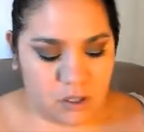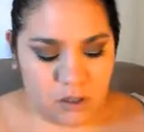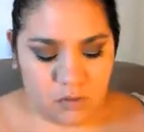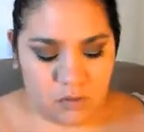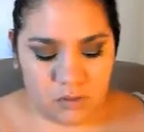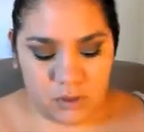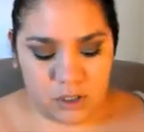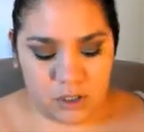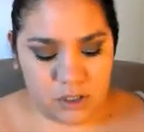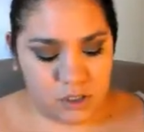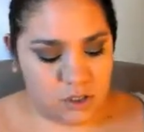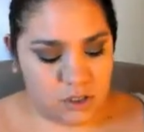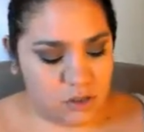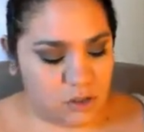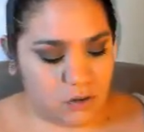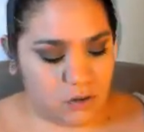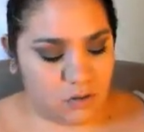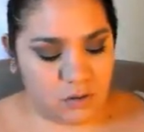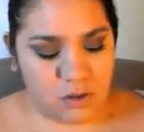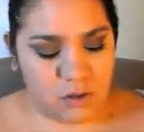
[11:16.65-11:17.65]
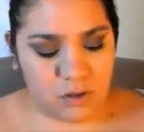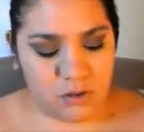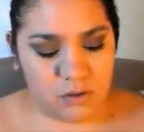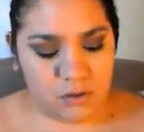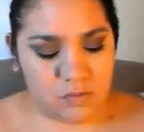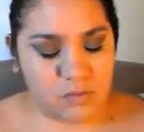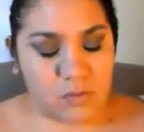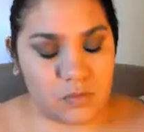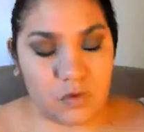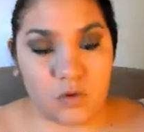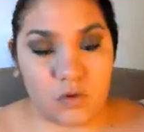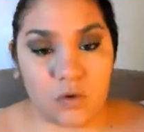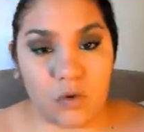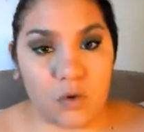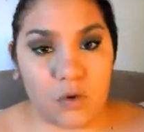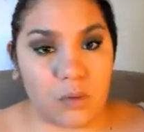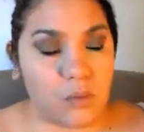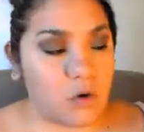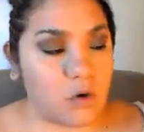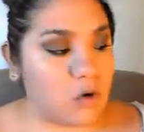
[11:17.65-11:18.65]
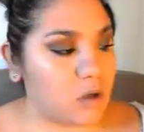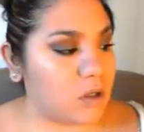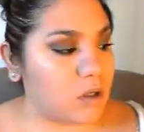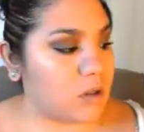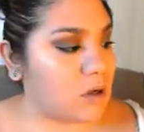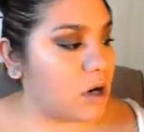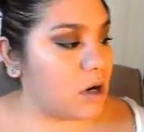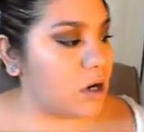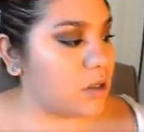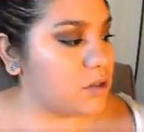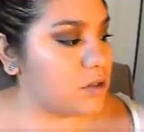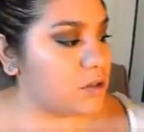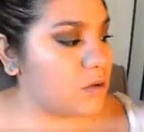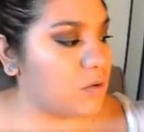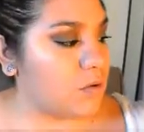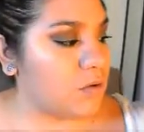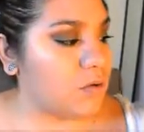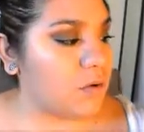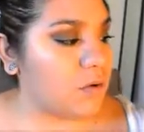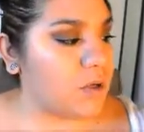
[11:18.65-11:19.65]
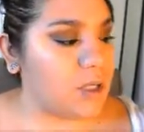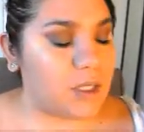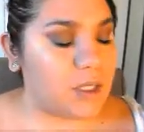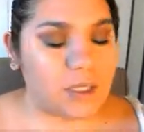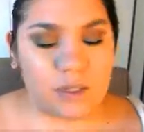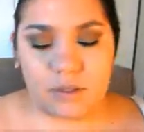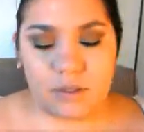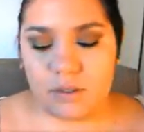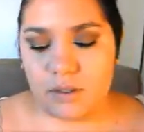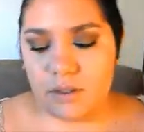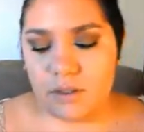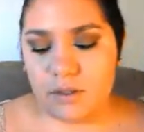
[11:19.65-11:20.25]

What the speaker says: we're going to do the normal contouring.